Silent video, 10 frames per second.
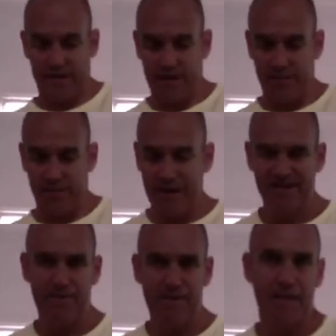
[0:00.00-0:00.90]
It makes
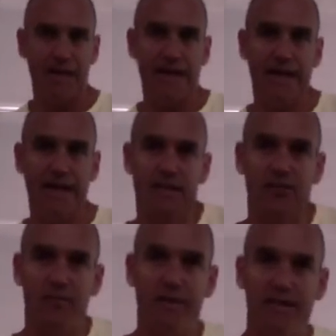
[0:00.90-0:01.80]
about a liter and a bit.